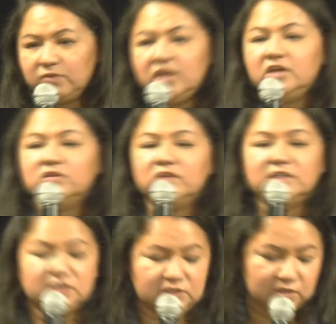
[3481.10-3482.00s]
And one of your
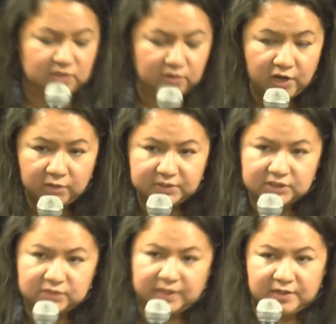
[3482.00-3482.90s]
duties is you're going to go help
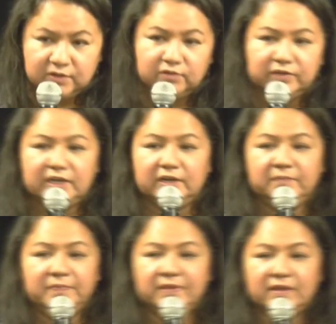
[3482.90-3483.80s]
this one over
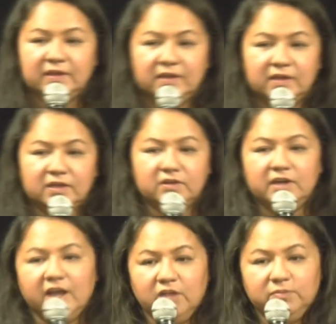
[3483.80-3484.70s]
here. You're
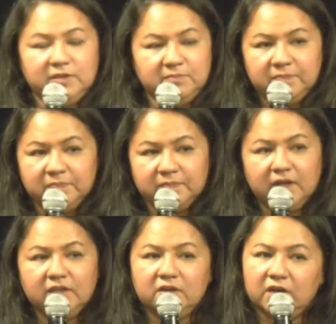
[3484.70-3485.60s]
going to help them.
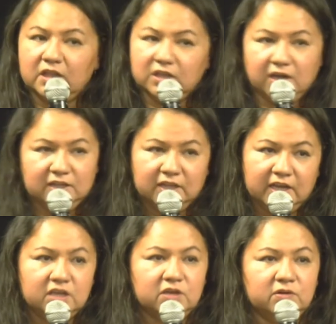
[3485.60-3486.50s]
And they're a lot
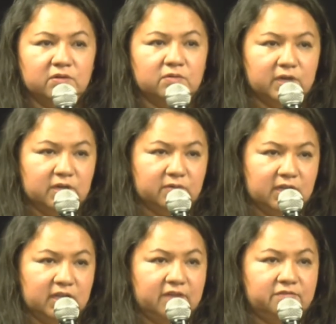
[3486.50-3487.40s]
like you when you were
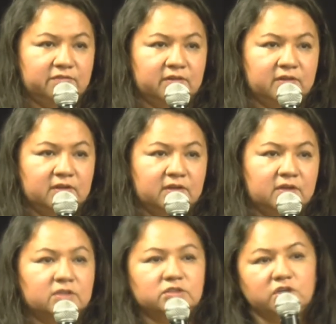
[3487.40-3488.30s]
alive.
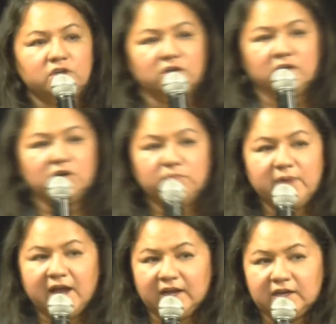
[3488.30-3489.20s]
So you're going to go
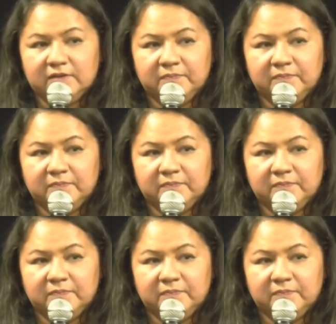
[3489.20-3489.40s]
back